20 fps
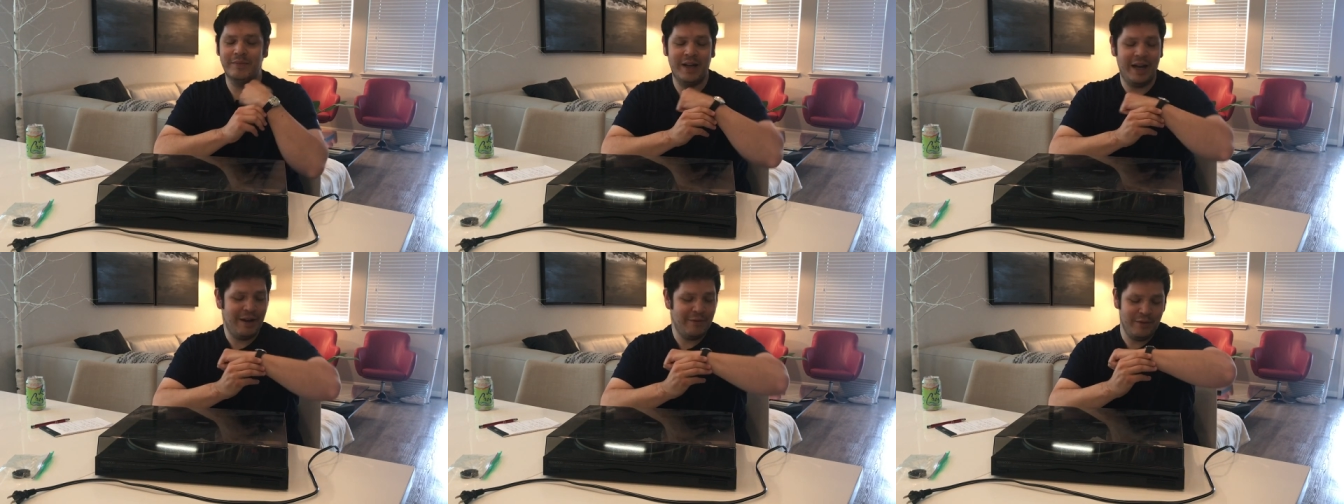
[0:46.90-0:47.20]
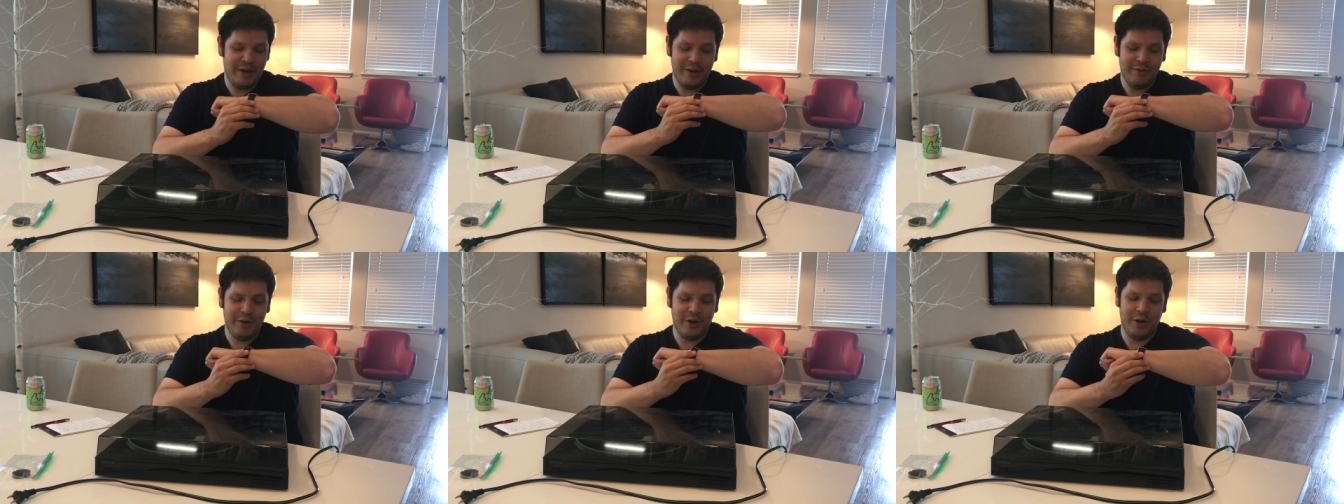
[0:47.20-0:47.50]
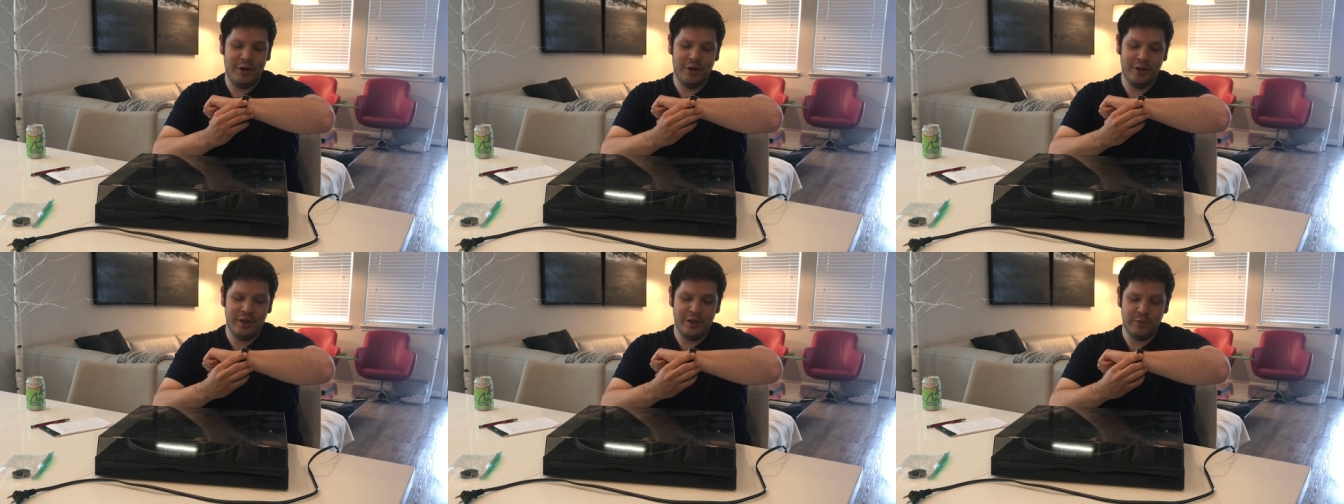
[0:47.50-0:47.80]
I've never
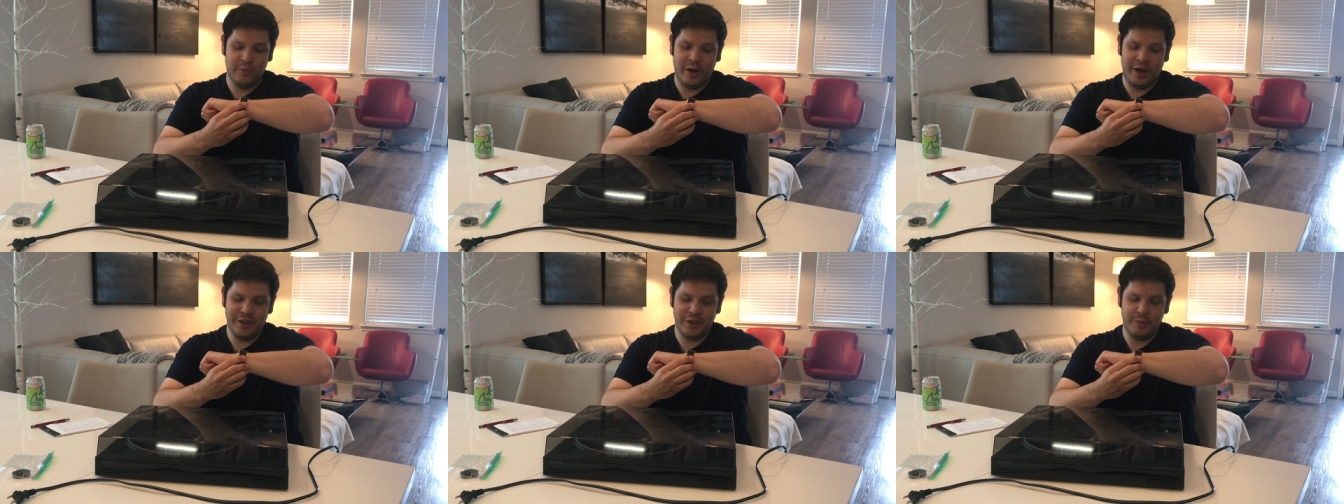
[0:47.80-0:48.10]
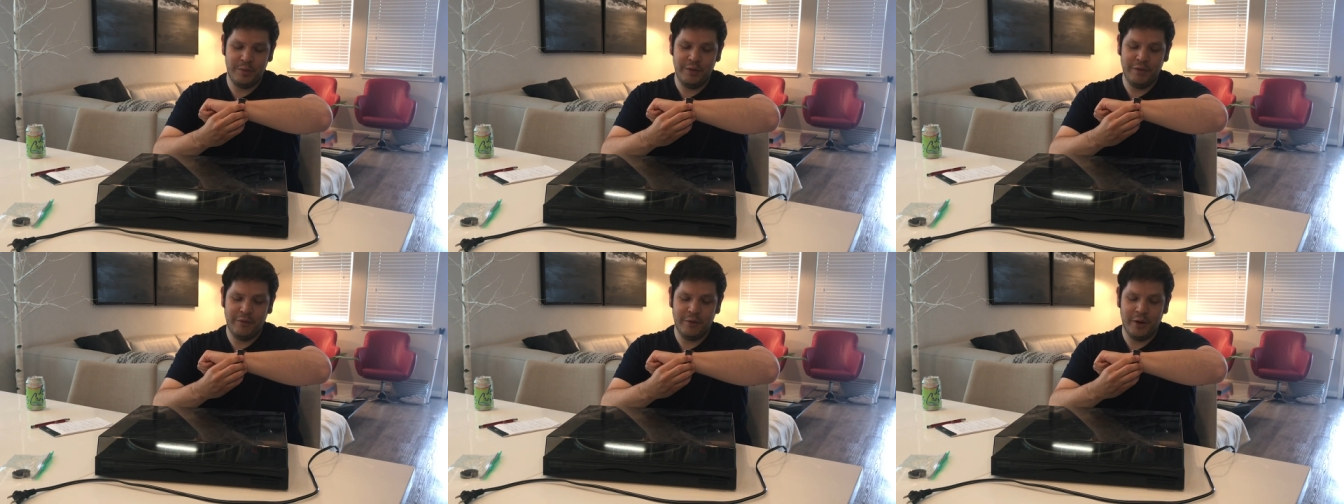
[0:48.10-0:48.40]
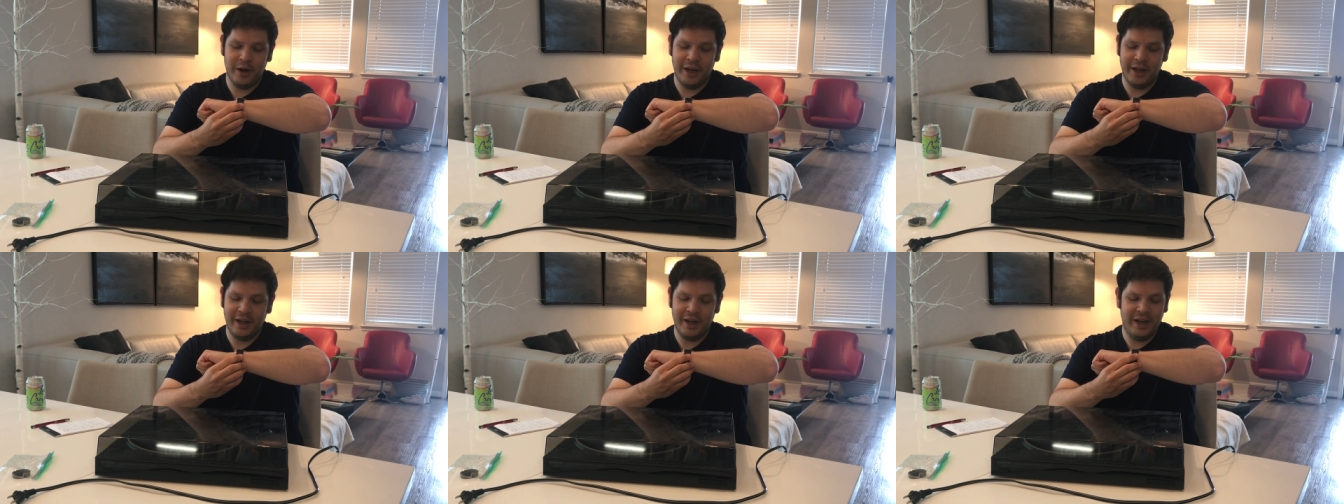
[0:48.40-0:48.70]
heard of these watches
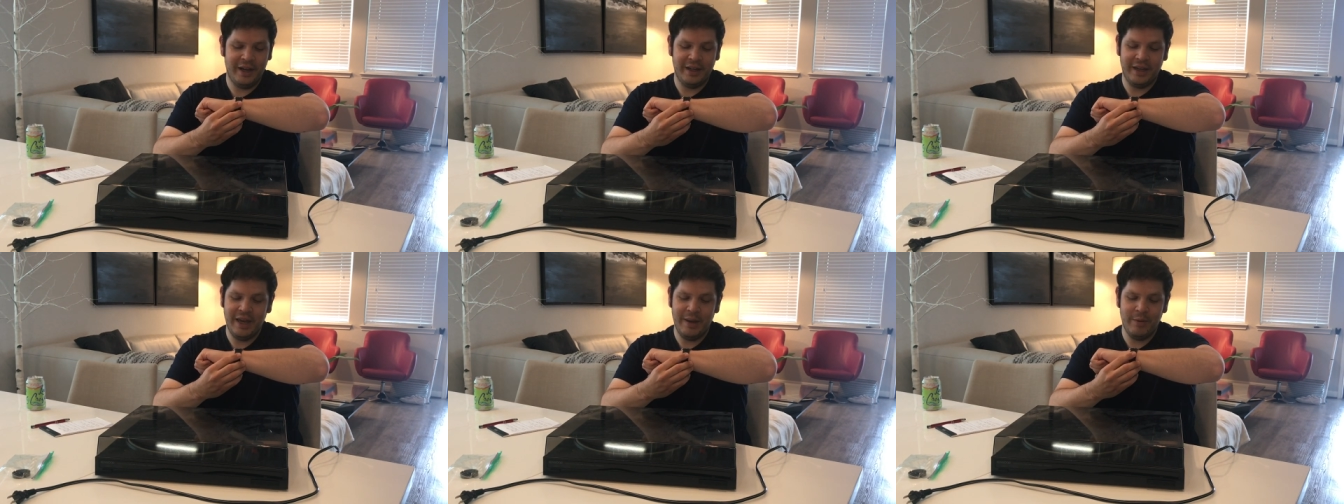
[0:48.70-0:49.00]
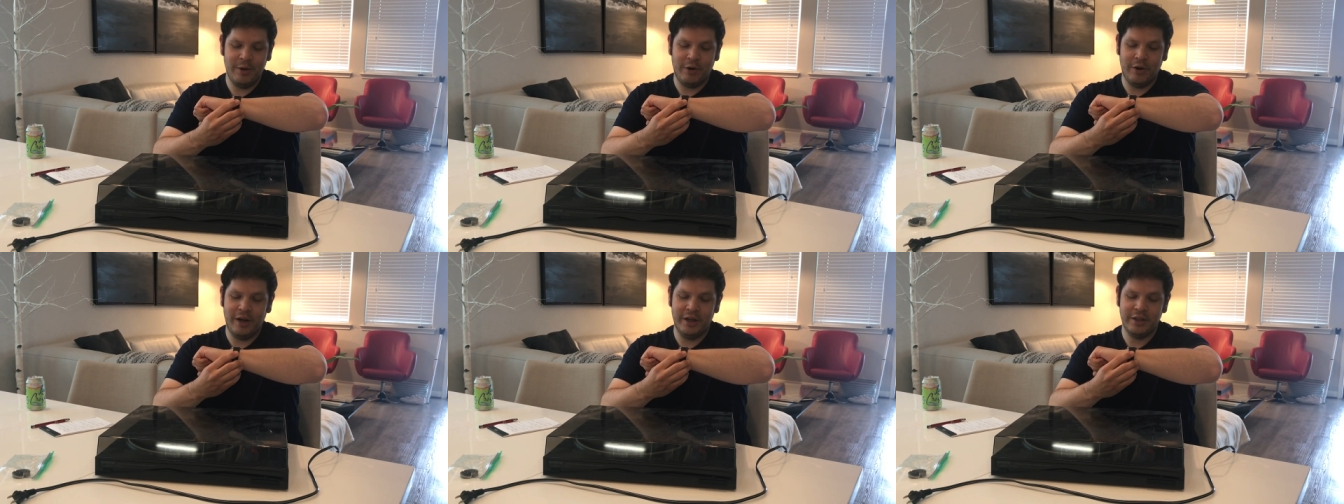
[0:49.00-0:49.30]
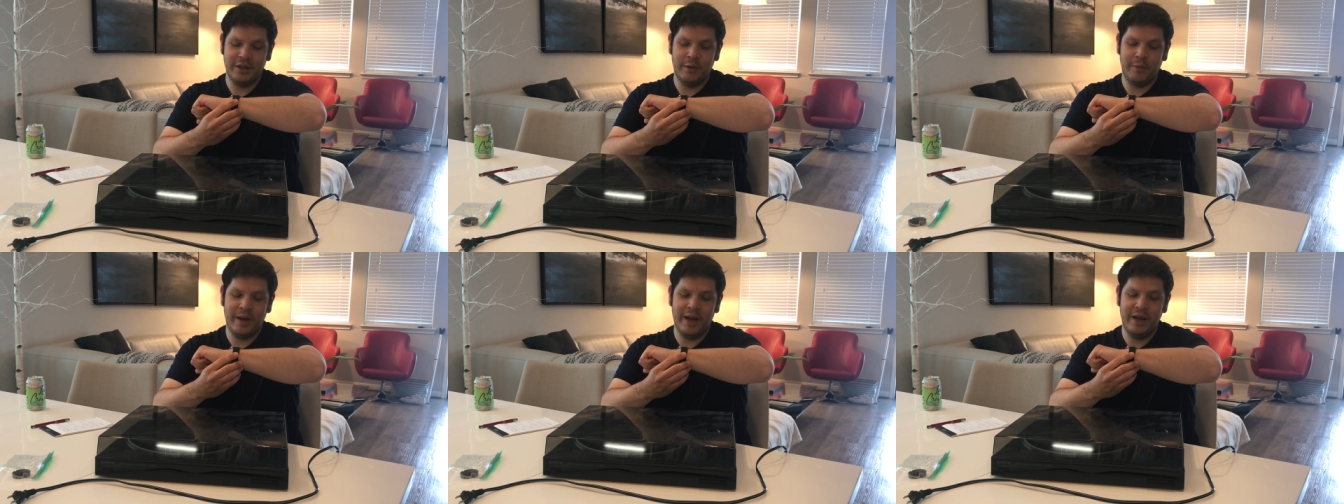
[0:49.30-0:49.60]
before. I, I came
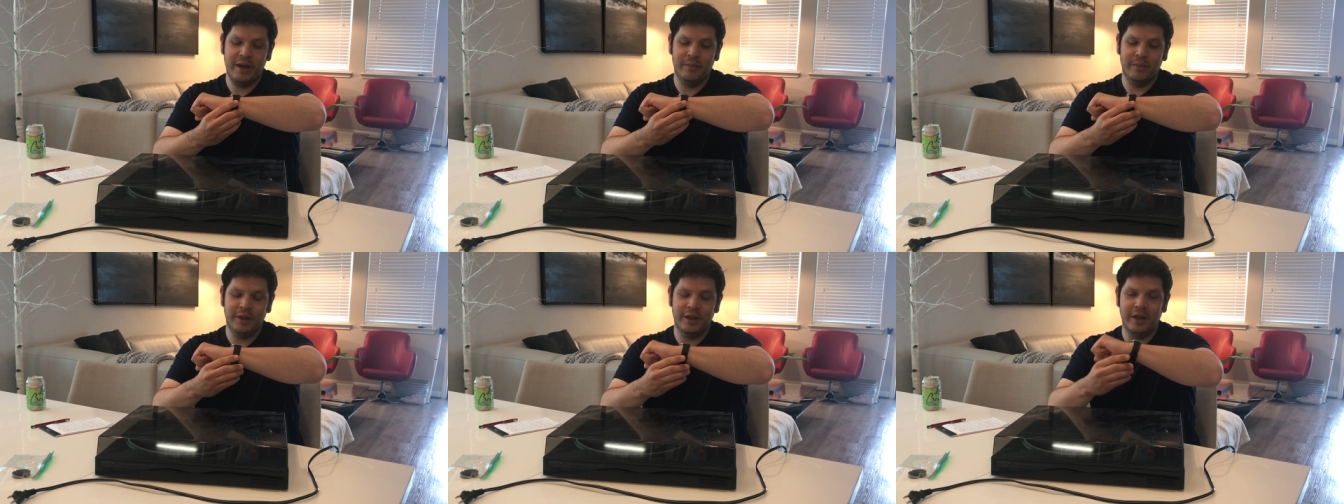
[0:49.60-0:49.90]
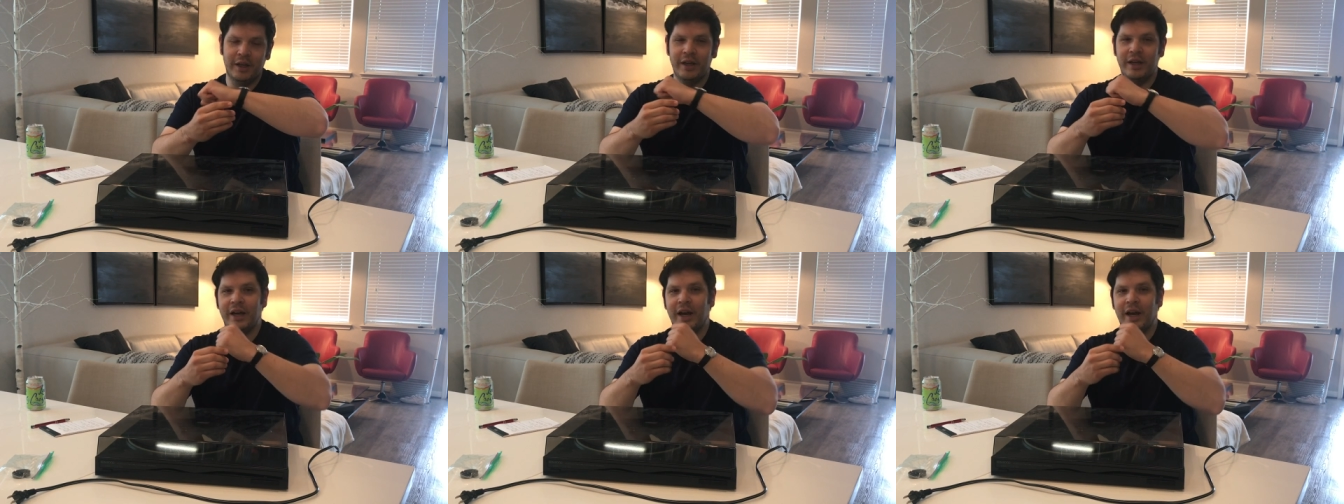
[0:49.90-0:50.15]
across it randomly.